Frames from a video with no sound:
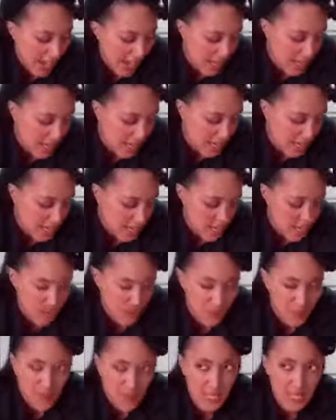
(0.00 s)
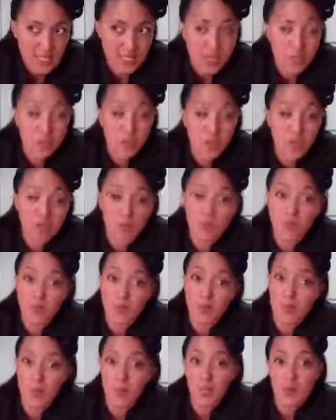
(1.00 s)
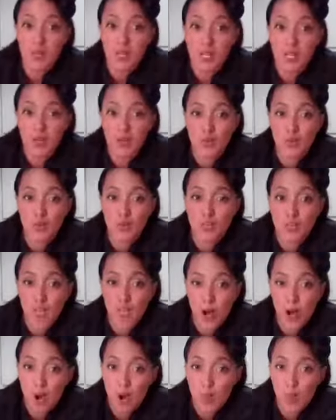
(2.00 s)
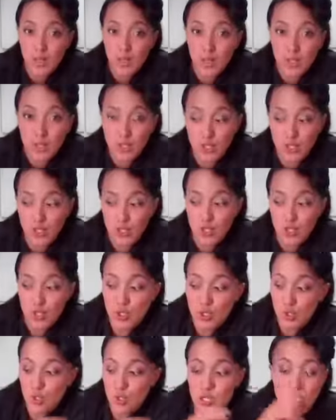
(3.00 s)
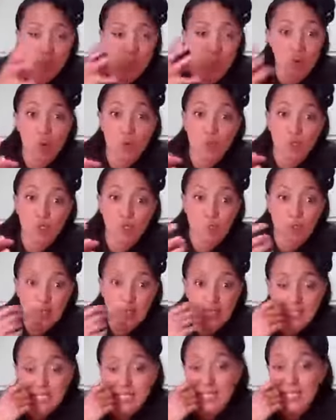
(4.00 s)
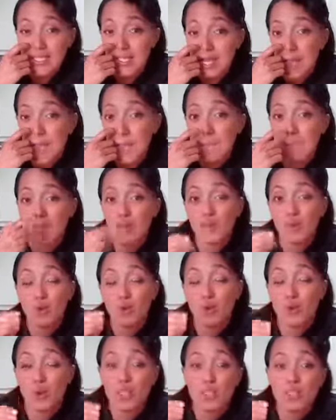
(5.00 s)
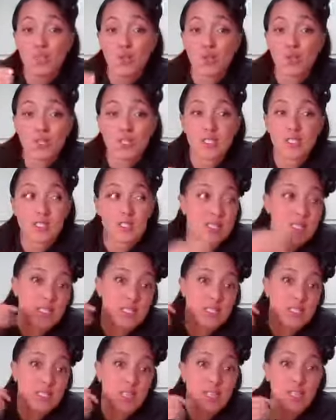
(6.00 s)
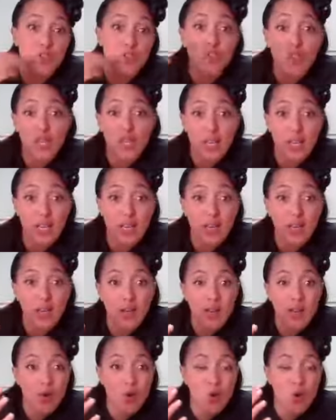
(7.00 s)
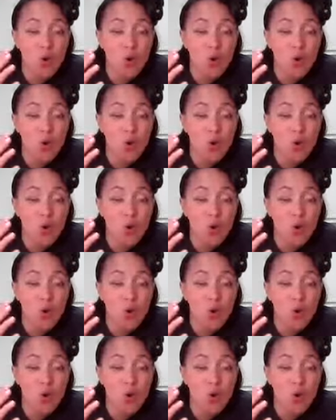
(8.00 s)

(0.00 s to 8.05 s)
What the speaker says: And it's important to remember that it's really all well and good to do this with whole spices, but if you're going to use it to season like a chicken